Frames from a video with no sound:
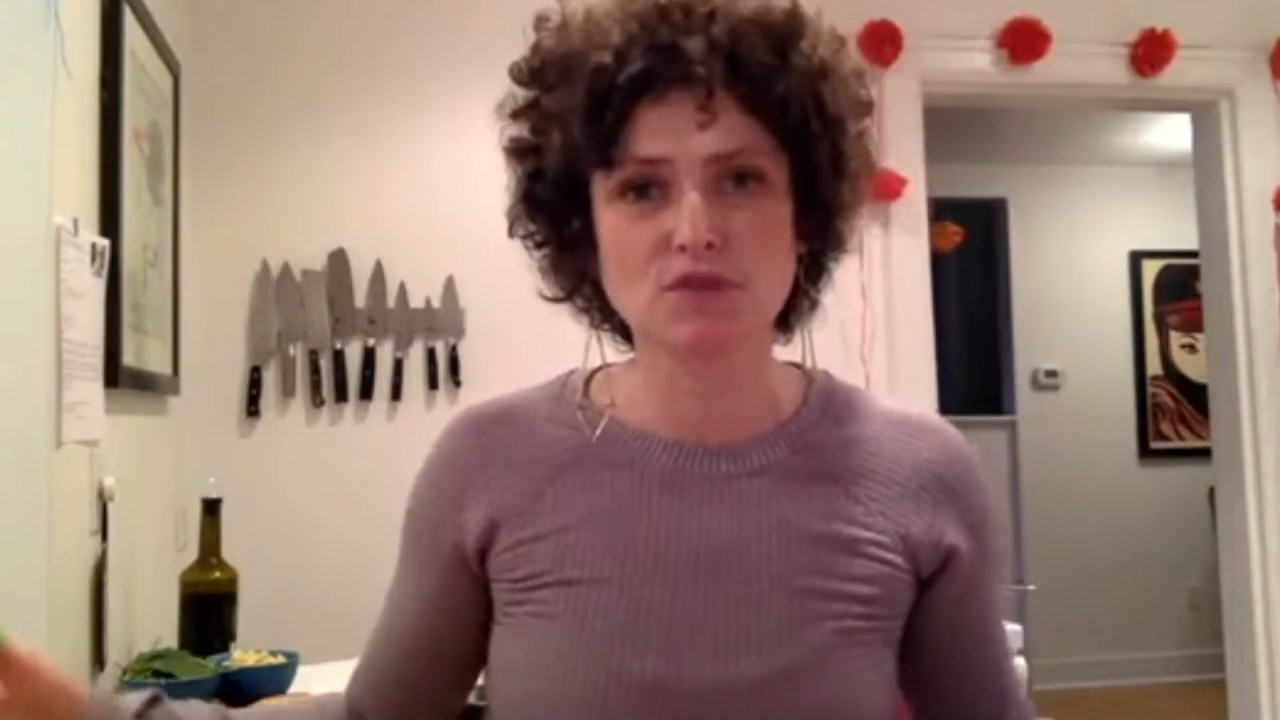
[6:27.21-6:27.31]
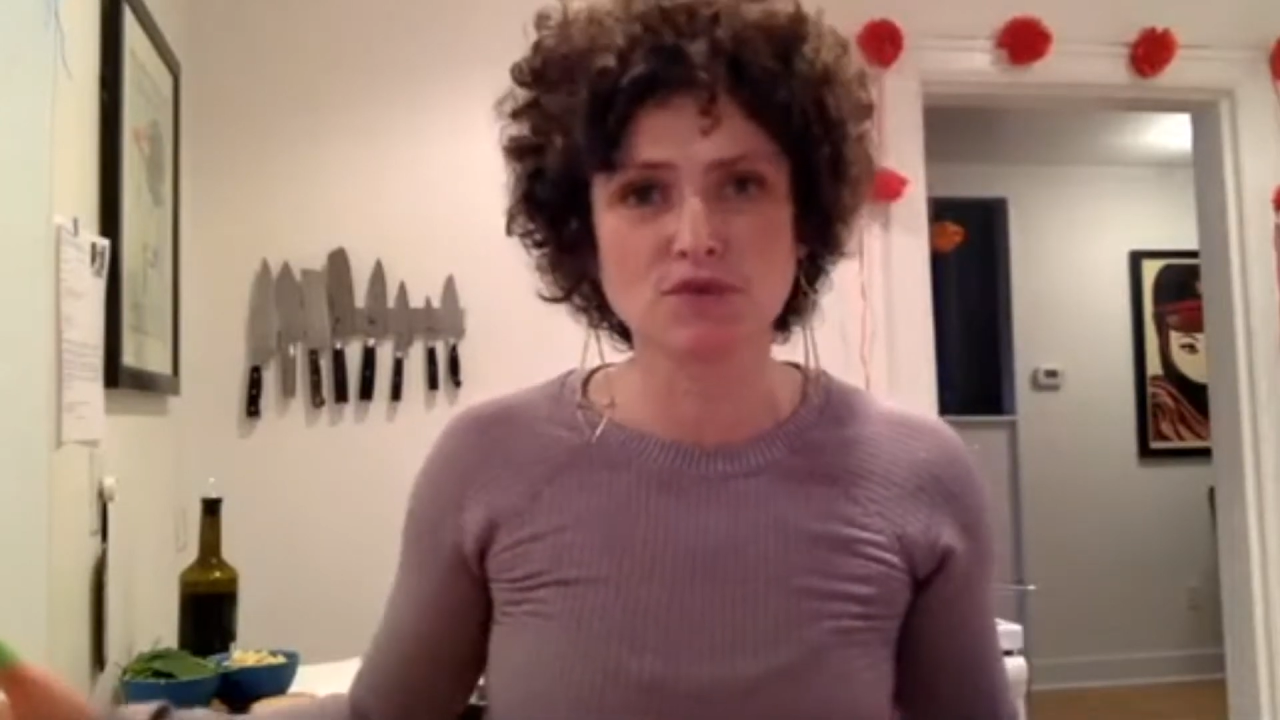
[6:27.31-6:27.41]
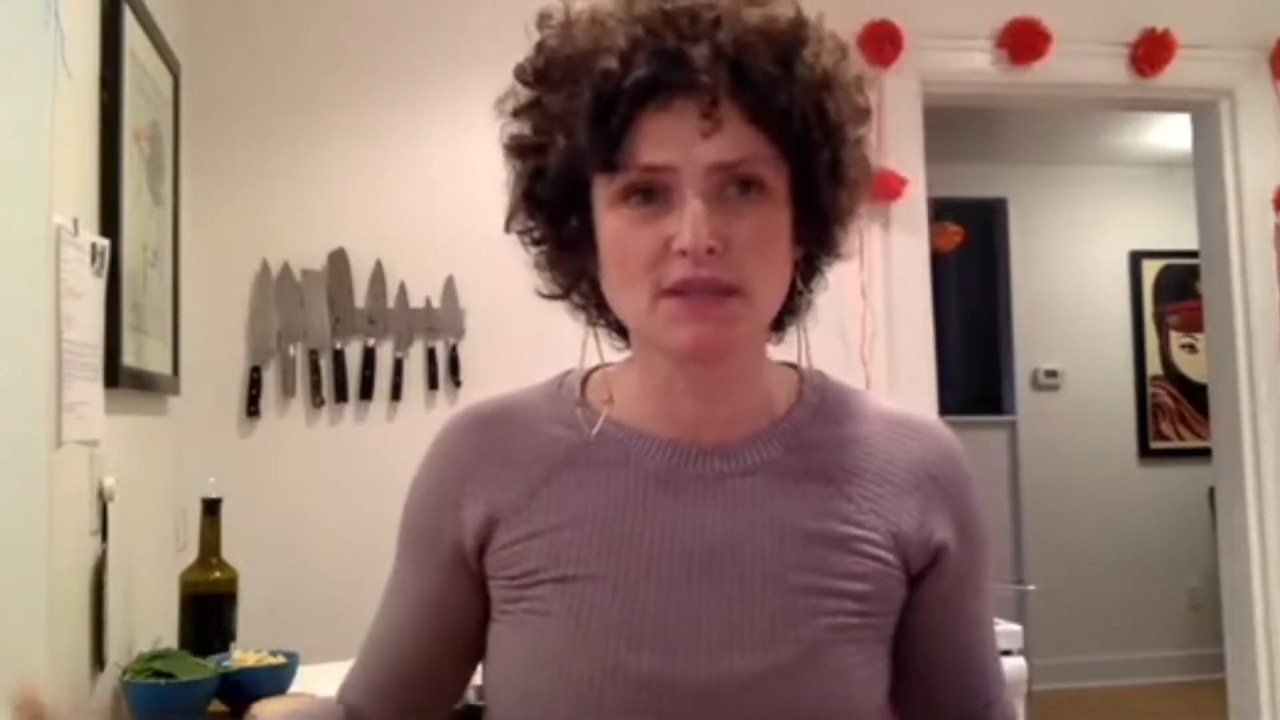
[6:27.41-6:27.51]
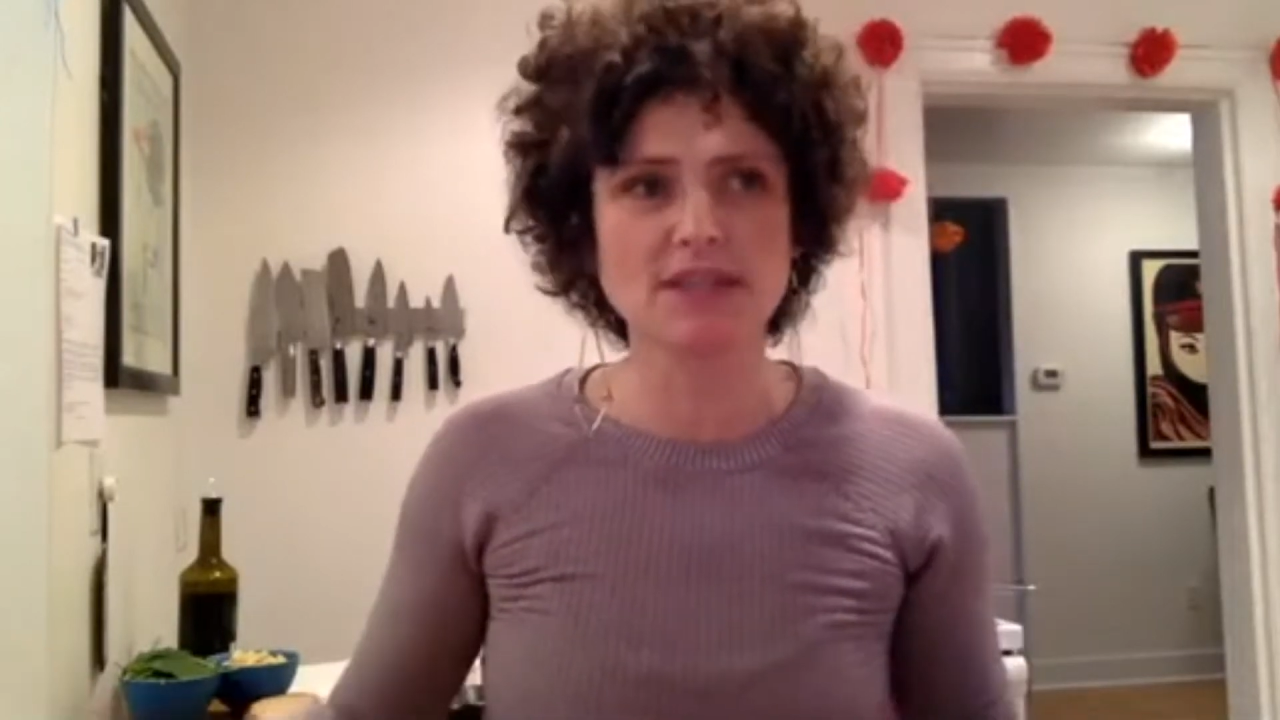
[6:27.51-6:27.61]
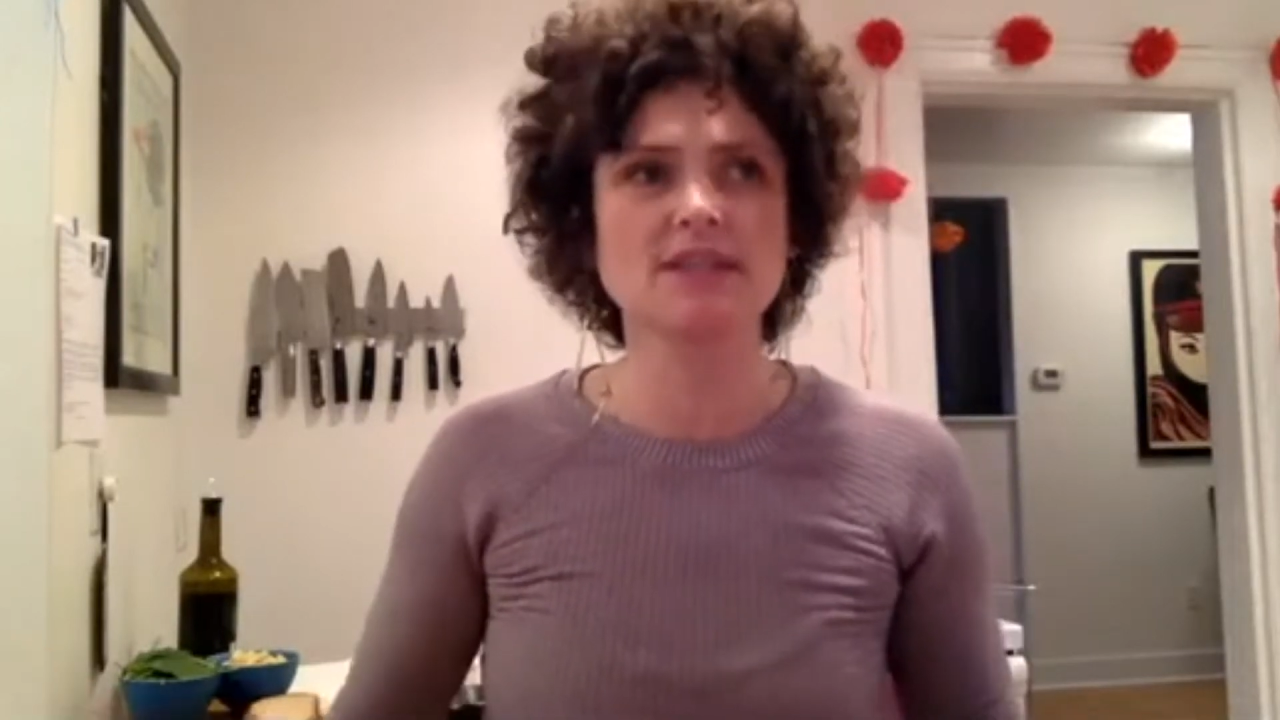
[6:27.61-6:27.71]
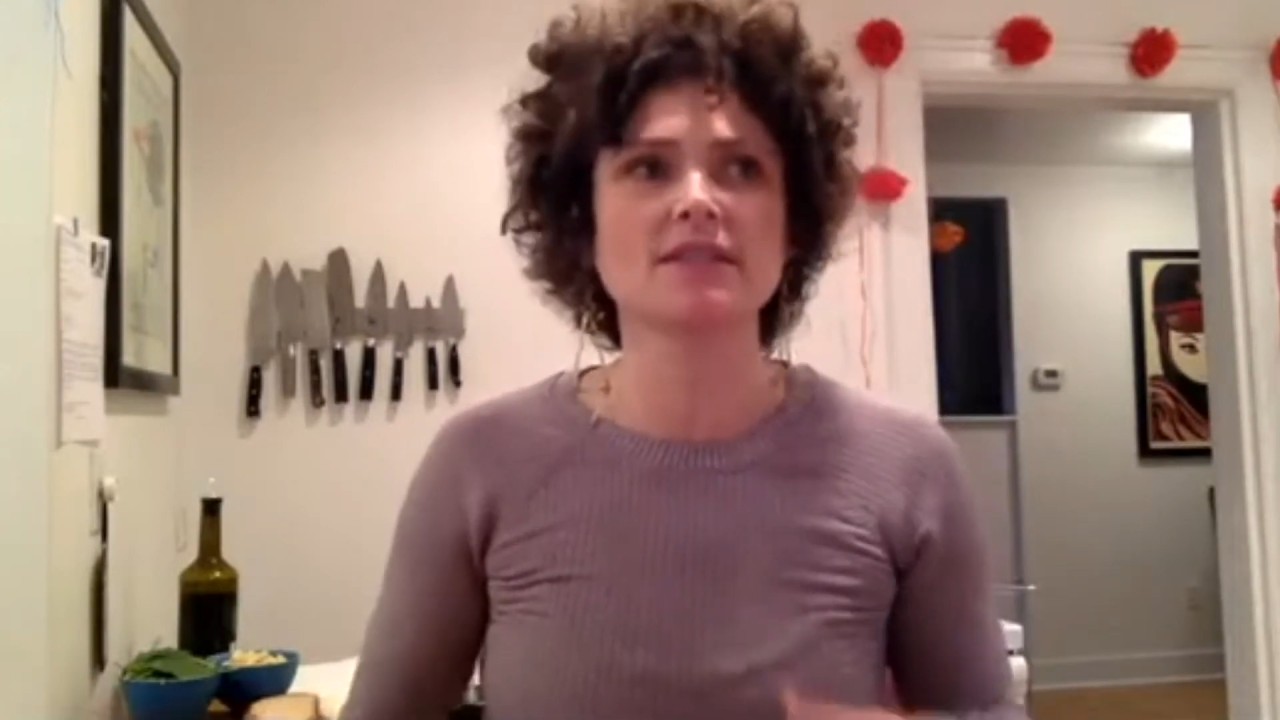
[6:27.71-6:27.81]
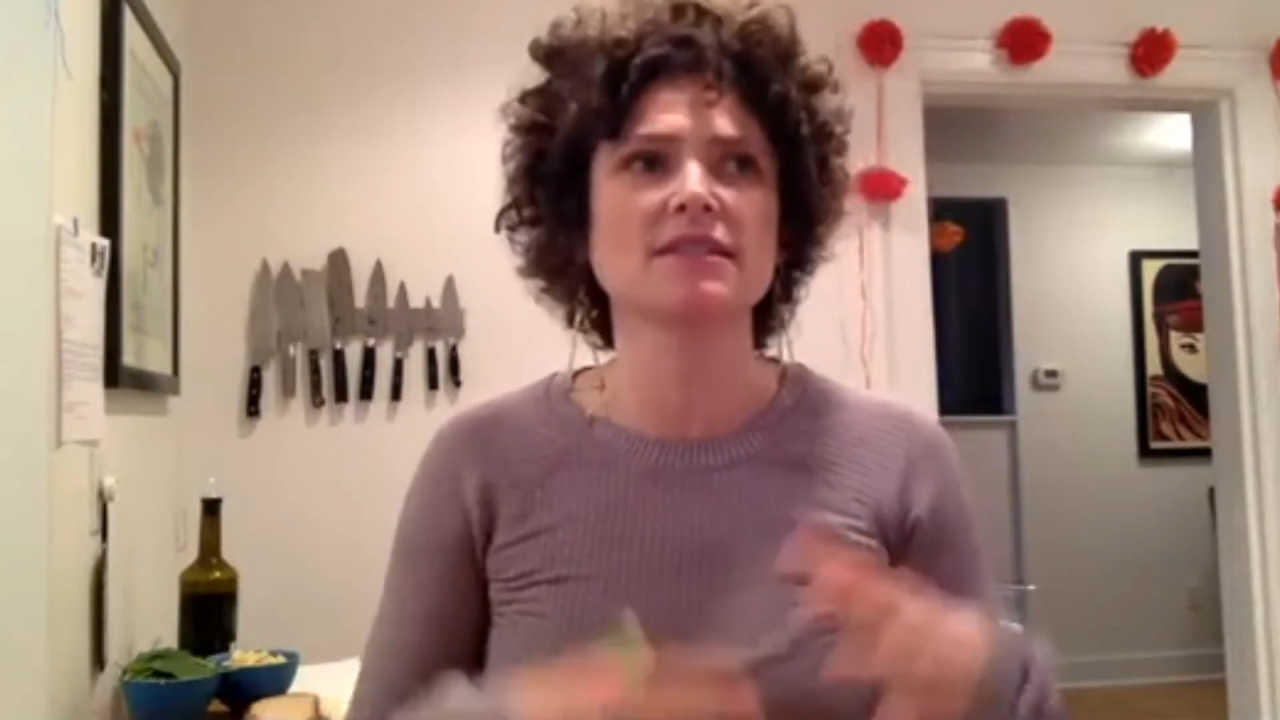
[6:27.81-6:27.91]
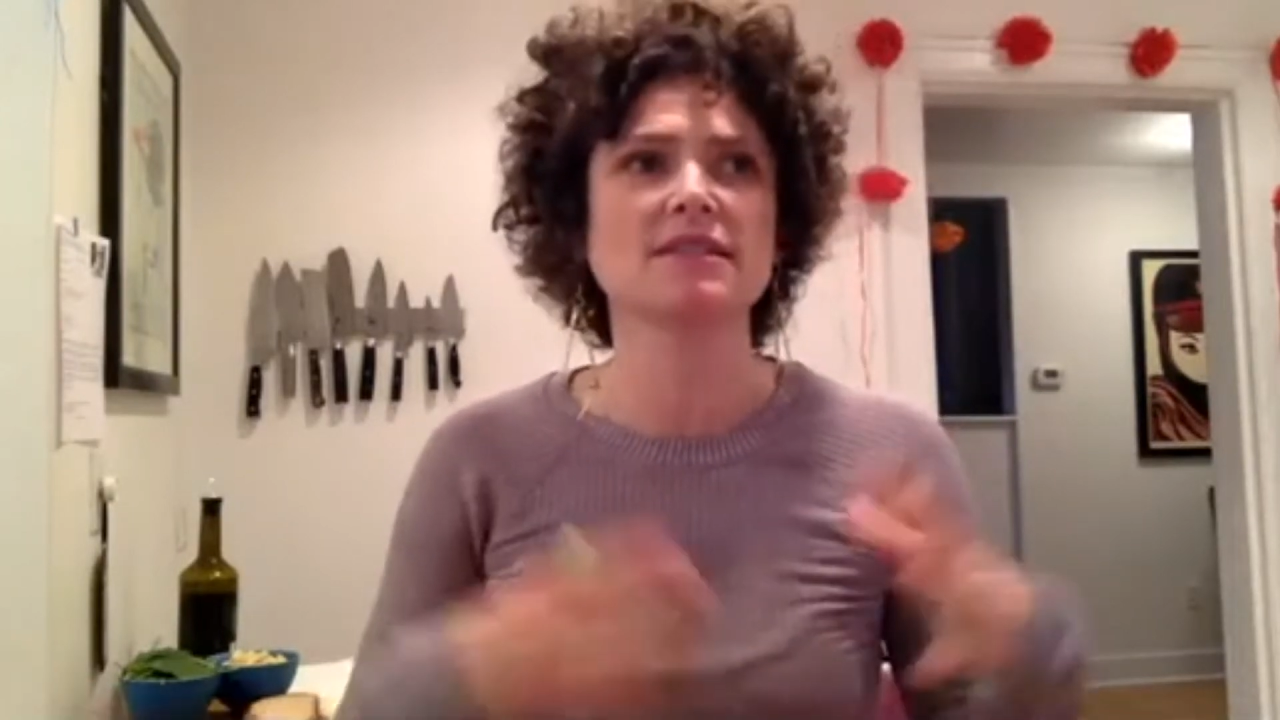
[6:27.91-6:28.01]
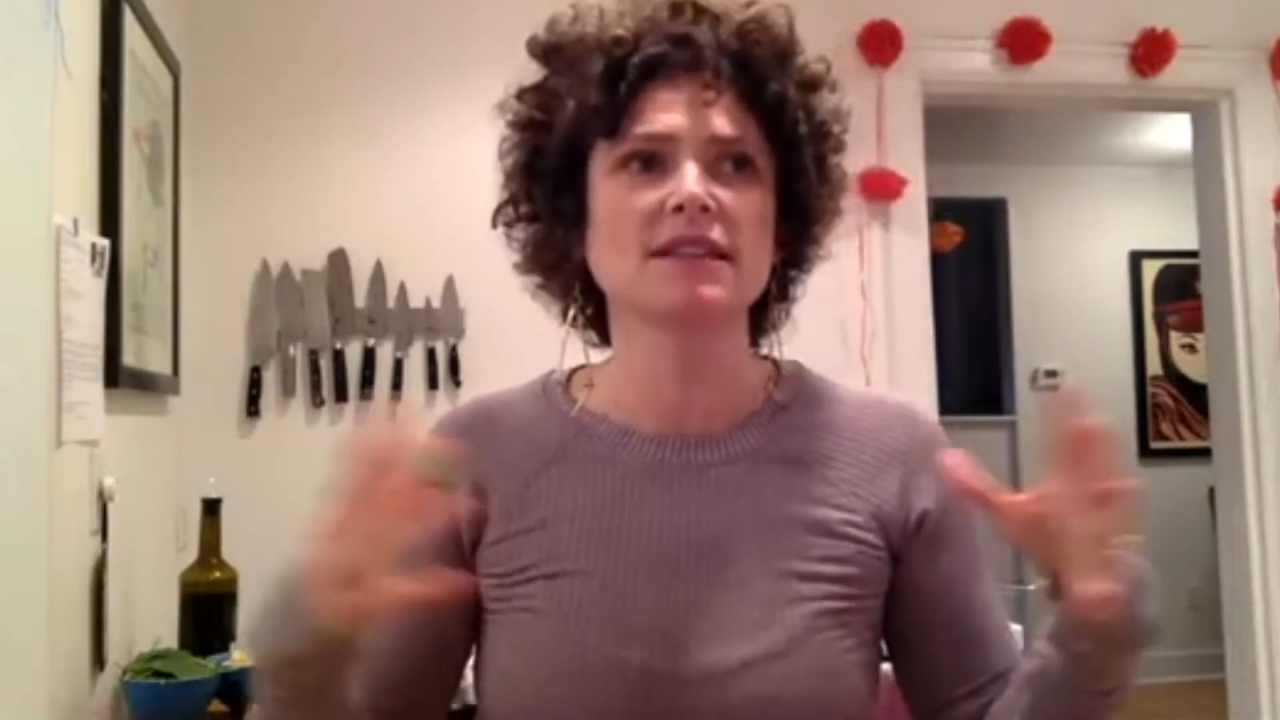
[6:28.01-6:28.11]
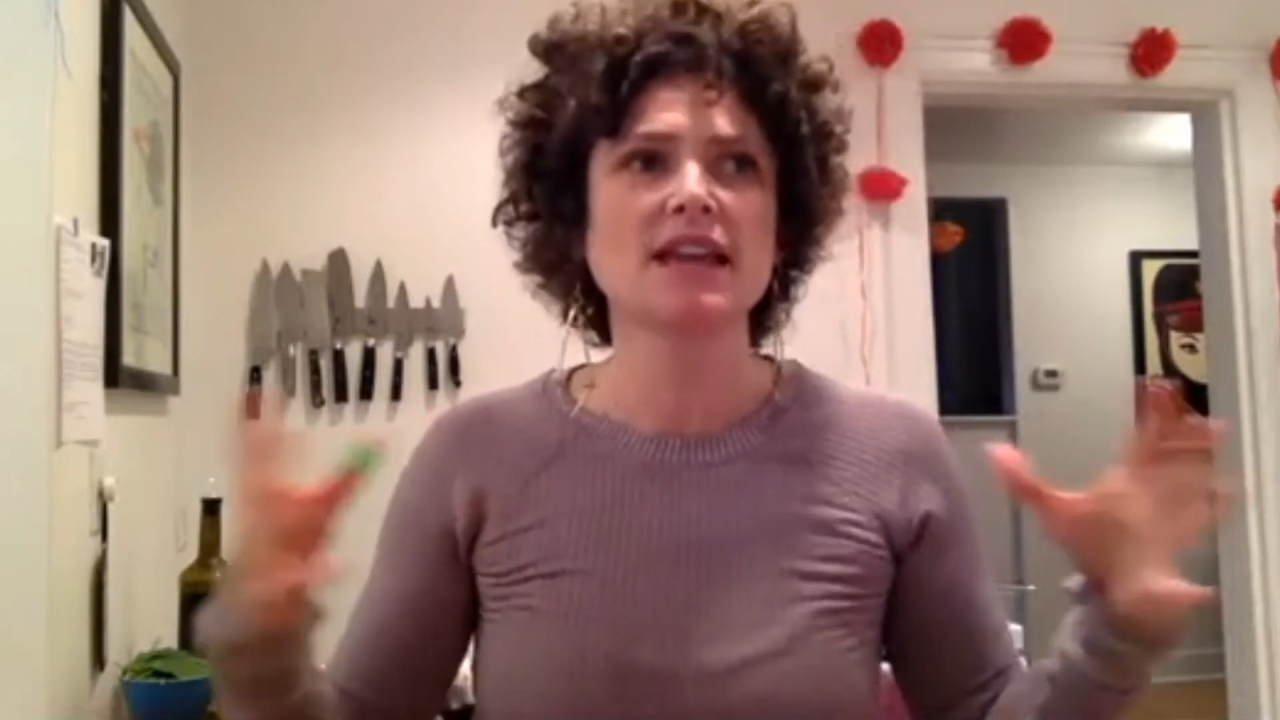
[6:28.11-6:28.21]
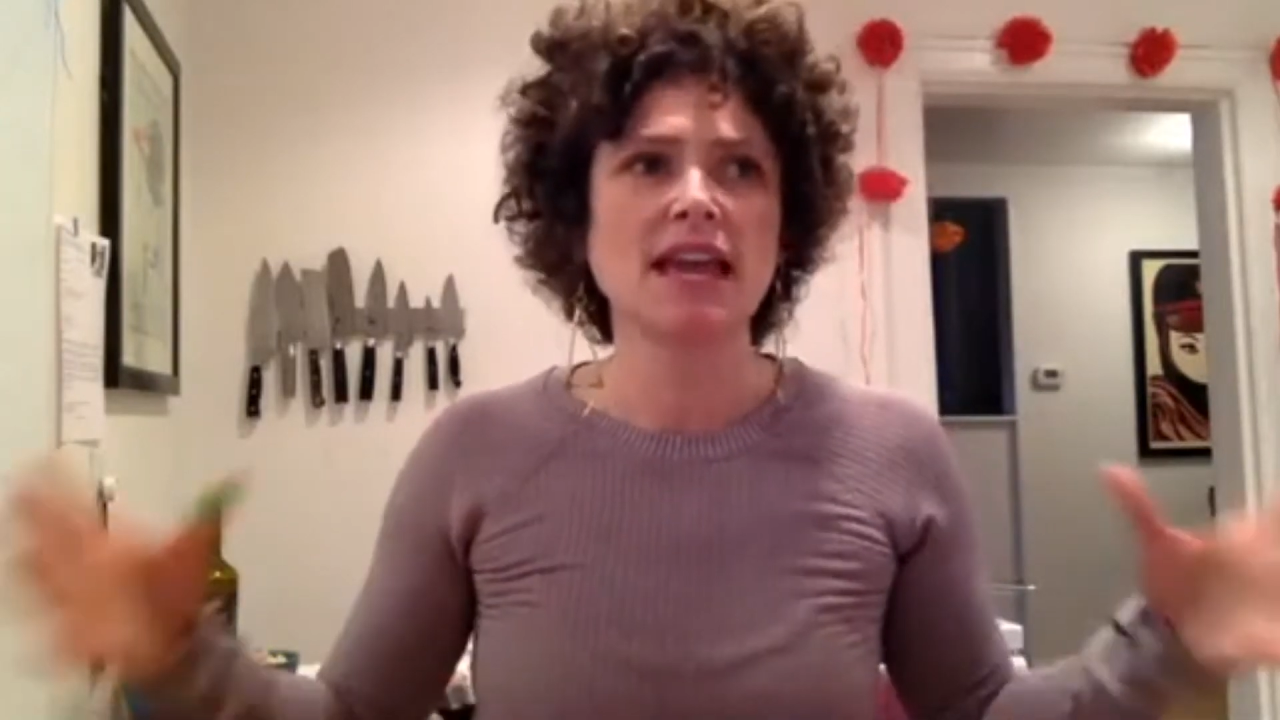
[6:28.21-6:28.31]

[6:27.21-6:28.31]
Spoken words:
Greece